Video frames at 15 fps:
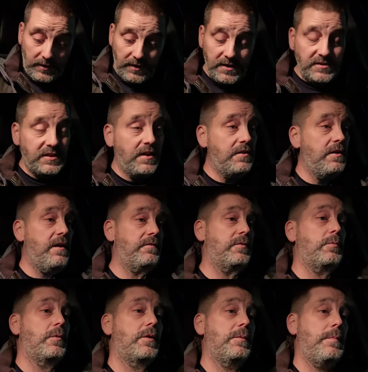at least I don't have to
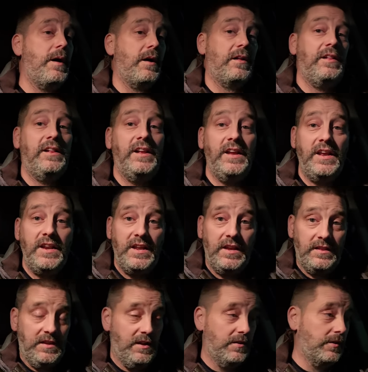worry about
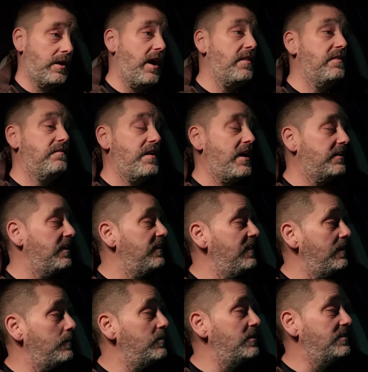cleaning the other car. In fact, I
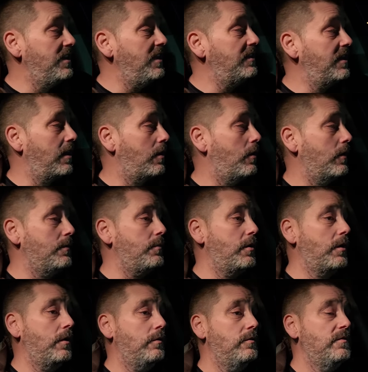think I'm going to take that car
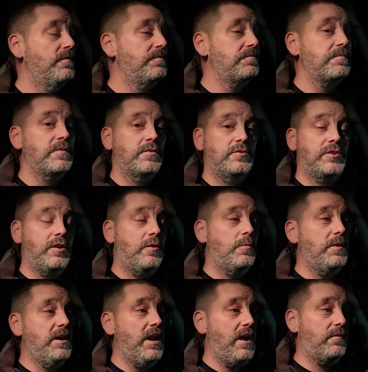tomorrow. So
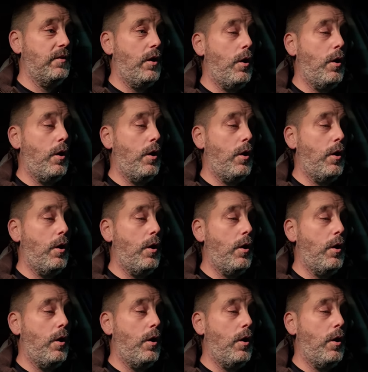we have a